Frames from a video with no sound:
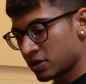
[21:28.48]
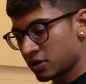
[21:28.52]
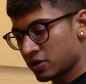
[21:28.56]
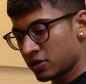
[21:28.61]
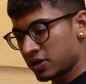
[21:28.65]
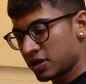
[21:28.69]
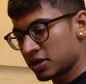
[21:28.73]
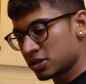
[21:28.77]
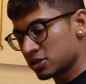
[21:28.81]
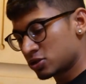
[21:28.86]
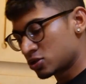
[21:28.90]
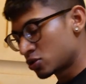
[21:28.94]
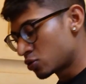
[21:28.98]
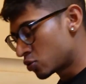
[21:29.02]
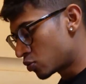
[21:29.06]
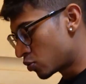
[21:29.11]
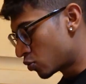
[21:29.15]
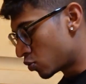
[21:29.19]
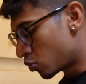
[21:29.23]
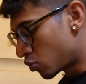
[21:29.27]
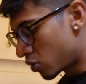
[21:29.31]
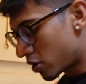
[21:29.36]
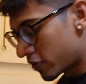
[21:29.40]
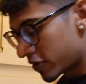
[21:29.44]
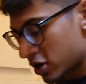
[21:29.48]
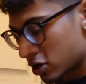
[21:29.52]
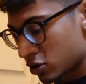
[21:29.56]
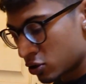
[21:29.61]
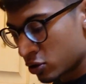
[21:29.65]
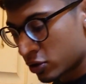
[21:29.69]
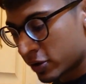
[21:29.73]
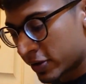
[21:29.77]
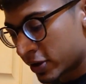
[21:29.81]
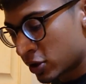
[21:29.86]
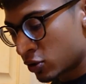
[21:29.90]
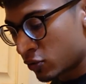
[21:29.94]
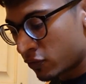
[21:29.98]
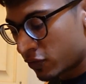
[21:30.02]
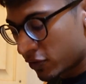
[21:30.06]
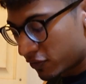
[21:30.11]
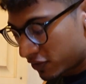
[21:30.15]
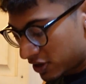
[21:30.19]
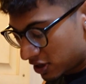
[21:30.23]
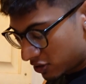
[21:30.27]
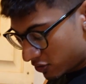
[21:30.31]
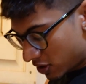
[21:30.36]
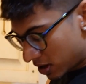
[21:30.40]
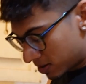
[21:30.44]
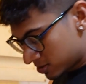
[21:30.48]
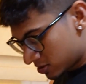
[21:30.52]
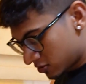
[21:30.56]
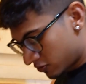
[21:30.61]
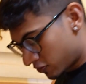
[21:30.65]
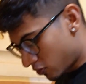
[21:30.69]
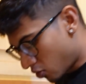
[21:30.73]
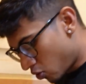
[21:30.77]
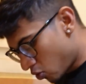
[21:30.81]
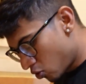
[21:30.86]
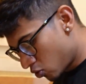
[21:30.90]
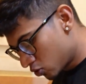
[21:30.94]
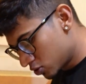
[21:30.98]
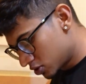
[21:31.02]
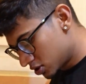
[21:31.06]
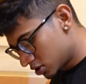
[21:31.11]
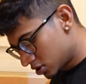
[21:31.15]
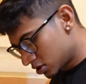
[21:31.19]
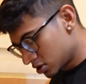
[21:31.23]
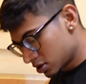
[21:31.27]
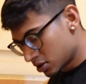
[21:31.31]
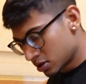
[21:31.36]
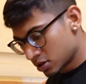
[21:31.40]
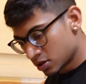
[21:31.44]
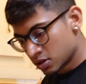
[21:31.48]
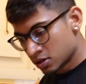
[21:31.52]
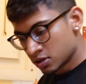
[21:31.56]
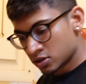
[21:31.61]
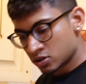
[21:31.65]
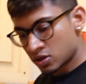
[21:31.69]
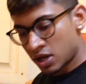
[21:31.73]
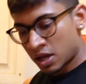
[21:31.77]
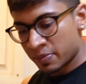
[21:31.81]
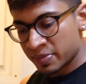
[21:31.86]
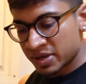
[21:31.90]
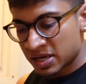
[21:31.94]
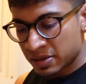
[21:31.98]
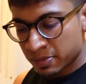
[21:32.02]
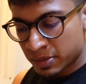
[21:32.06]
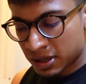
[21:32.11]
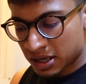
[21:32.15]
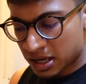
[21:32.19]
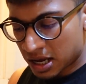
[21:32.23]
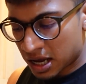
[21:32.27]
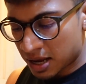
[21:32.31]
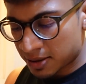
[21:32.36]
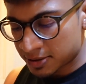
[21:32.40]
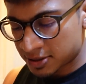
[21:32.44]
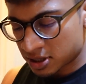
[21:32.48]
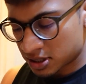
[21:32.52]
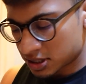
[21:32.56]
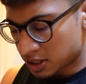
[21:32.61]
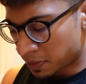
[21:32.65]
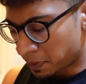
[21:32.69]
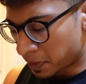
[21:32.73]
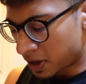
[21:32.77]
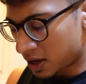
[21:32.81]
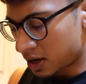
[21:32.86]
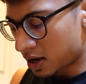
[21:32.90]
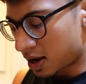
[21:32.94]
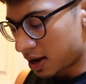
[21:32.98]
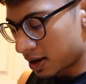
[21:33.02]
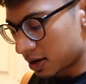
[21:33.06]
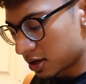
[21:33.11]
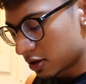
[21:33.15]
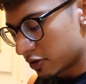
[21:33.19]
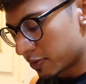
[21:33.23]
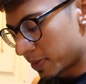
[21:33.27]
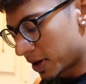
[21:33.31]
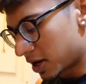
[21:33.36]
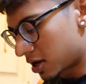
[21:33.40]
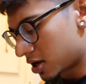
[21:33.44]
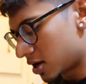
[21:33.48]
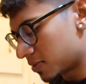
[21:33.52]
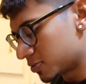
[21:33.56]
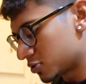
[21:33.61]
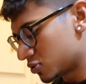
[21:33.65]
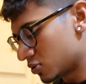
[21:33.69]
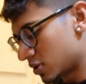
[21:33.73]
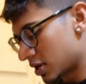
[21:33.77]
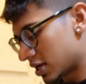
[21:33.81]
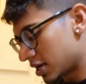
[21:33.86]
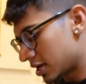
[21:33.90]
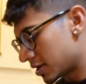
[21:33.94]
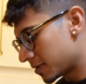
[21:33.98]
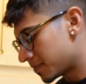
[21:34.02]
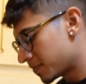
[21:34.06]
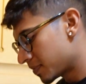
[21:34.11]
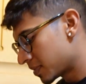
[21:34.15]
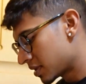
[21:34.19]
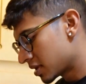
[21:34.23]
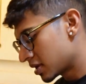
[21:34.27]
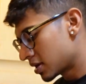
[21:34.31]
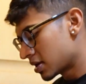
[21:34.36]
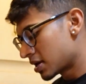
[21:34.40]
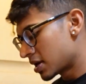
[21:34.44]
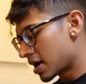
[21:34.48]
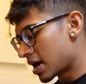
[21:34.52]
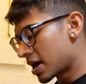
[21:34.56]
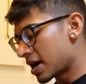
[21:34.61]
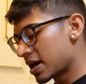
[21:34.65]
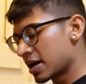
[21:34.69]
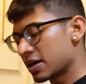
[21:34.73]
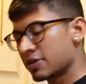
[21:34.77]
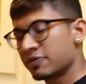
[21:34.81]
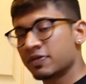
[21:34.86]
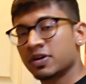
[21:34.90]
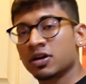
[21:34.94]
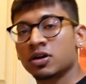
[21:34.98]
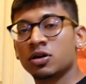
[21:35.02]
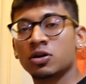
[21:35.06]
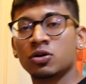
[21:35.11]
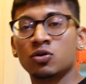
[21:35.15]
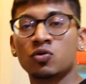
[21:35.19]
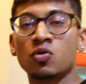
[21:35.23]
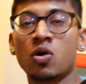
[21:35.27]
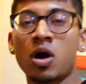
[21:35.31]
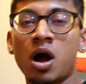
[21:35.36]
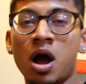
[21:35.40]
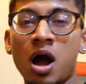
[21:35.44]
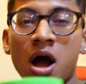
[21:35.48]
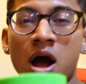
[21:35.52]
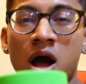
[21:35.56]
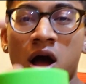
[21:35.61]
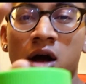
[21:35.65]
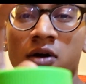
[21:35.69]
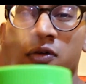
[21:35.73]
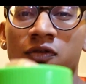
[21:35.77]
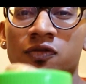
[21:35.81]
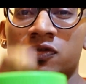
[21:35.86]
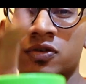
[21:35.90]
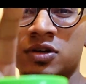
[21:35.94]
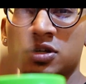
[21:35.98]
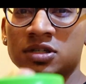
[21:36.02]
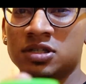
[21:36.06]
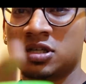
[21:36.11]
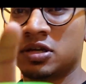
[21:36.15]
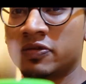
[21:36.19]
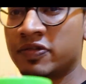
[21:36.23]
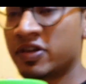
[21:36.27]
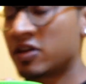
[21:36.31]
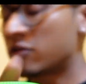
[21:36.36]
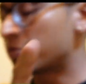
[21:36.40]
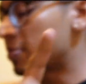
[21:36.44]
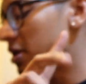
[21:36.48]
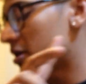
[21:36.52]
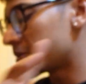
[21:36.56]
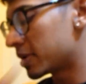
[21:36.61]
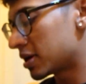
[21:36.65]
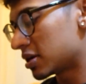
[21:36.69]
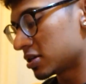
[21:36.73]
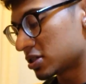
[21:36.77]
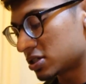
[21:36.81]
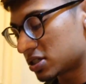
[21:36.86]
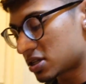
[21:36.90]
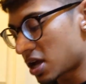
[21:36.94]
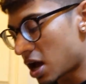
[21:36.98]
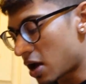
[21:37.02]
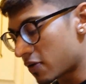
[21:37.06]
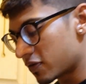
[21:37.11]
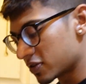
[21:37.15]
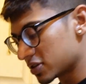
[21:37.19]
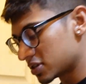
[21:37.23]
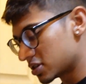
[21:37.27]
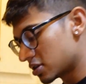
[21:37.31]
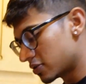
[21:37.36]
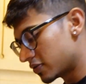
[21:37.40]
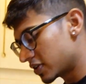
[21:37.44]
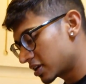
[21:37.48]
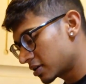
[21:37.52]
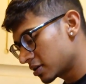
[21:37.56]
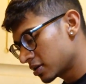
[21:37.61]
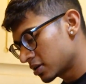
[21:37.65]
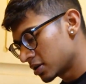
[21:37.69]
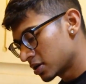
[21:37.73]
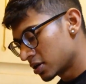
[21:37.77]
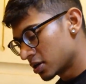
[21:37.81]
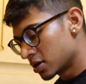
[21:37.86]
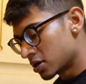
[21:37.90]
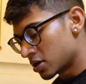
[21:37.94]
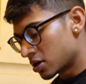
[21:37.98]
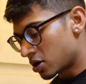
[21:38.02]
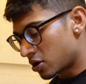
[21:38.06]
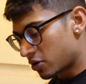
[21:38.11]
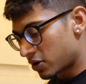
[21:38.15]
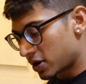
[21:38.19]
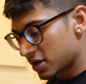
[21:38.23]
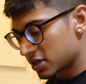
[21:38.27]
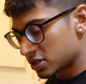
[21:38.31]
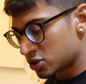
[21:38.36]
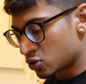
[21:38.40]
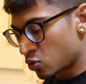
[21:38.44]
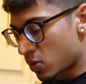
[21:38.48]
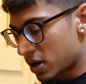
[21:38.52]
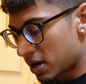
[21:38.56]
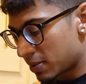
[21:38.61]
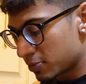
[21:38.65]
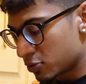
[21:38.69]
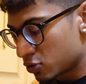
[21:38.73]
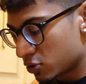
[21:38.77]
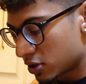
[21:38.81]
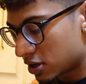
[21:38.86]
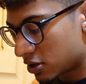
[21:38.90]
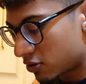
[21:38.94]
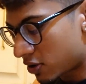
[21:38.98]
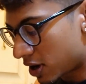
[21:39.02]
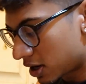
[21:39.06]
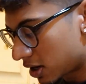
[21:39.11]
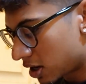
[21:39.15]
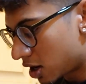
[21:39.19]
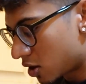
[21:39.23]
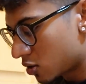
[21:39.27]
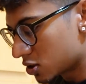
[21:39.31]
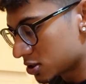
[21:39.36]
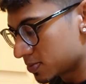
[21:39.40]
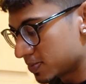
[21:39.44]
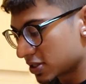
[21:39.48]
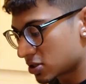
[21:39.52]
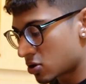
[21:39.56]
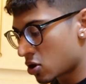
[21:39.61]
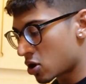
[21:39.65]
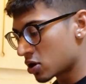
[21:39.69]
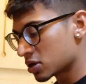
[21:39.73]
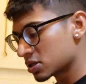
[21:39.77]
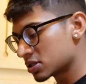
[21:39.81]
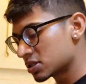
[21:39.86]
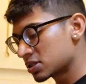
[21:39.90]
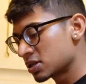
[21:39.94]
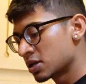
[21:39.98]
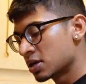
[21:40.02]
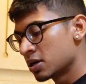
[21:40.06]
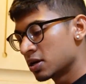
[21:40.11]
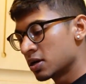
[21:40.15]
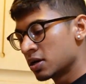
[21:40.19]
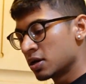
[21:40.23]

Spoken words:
Alright, so what we're gonna do, you're gonna do 50 grams of oats to help me hit my carbs because I'm kinda under my carbs today. And we're gonna do half a serving of peanut butter, just half a serving. Alright, so what I'm doing right now is because